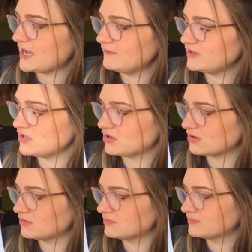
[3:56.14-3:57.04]
have
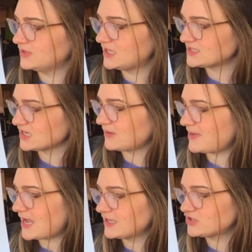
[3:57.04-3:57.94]
here? He has like a
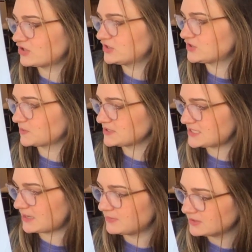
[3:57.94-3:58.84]
package on his
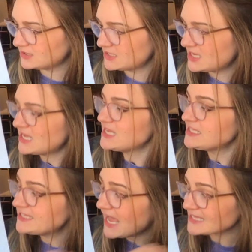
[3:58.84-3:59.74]
doorstep.
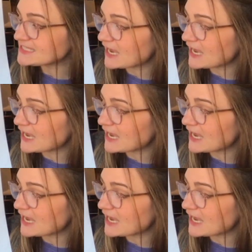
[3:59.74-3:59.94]
Yes,